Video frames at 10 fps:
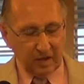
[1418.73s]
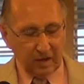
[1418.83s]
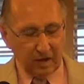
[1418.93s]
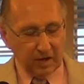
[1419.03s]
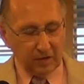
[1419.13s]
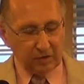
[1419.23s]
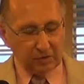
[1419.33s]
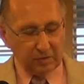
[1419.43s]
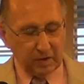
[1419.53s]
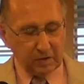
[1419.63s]
Laura didn't
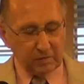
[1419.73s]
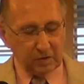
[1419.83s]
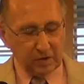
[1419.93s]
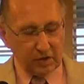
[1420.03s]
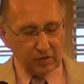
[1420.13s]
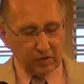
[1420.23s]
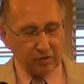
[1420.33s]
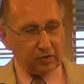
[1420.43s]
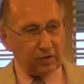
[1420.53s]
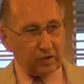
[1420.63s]
speak, but Jean
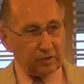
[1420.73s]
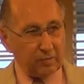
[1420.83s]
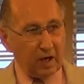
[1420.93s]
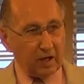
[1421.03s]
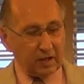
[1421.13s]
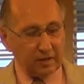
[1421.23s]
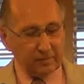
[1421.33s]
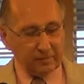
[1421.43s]
could see her smiling.